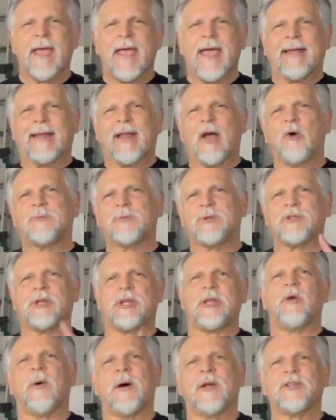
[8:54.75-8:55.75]
And I hope to
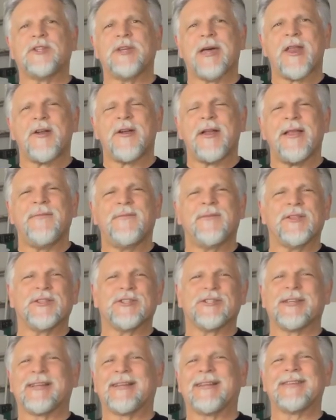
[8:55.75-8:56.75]
see you on Saturday for the
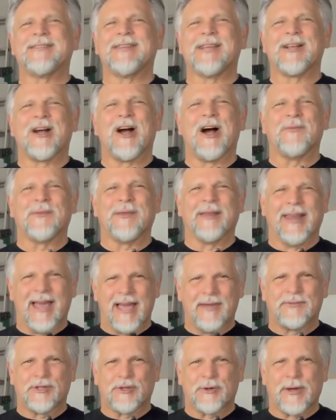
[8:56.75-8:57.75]
Cichlids and Coffee
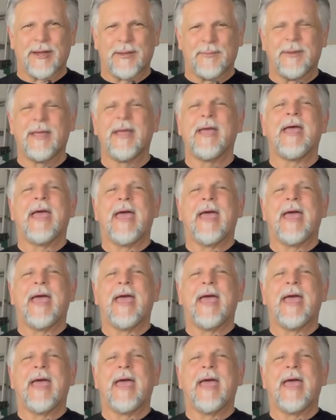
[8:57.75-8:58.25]
live stream.